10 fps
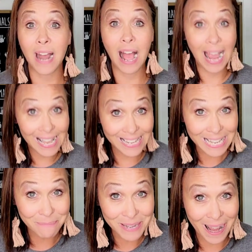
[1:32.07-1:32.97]
and I
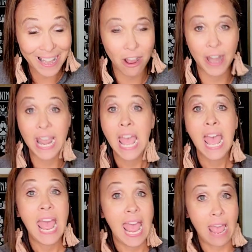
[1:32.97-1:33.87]
can keep an eye on
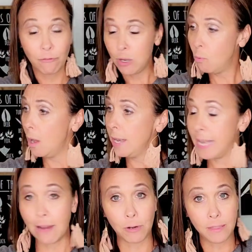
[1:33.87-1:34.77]
everyone
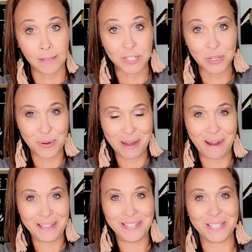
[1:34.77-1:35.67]
and everything that's going
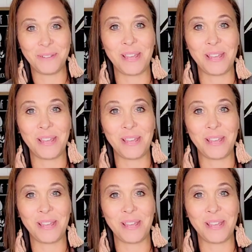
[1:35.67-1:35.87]
on in this